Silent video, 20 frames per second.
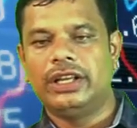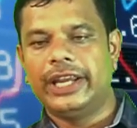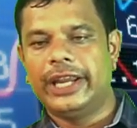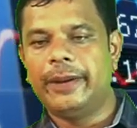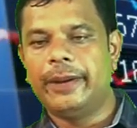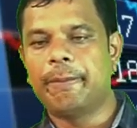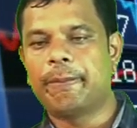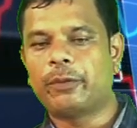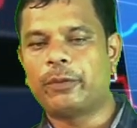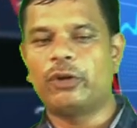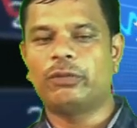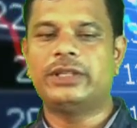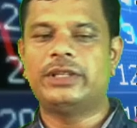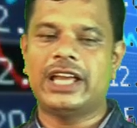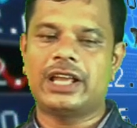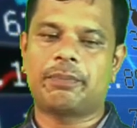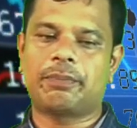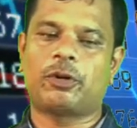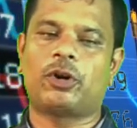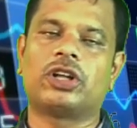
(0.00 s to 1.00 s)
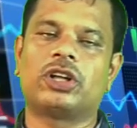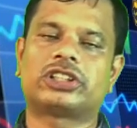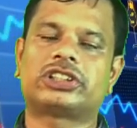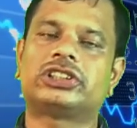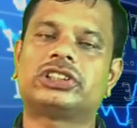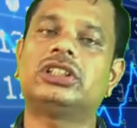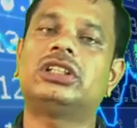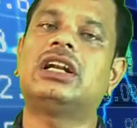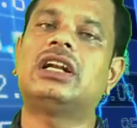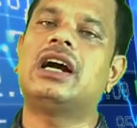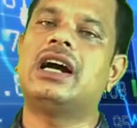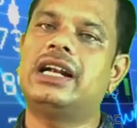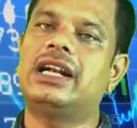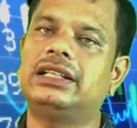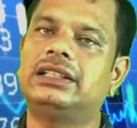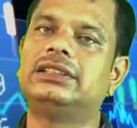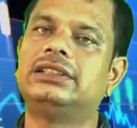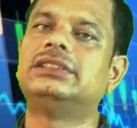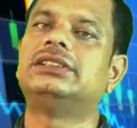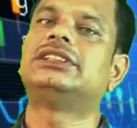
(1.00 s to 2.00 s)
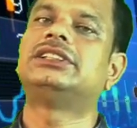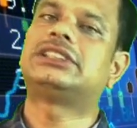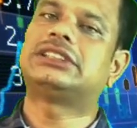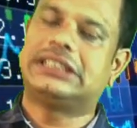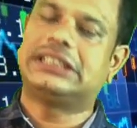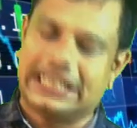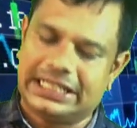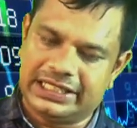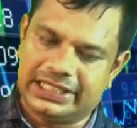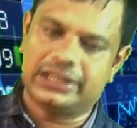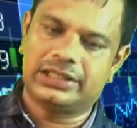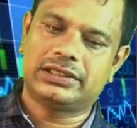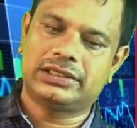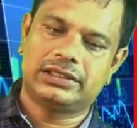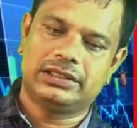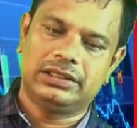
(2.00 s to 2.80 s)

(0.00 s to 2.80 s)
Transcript: improve their production and standard.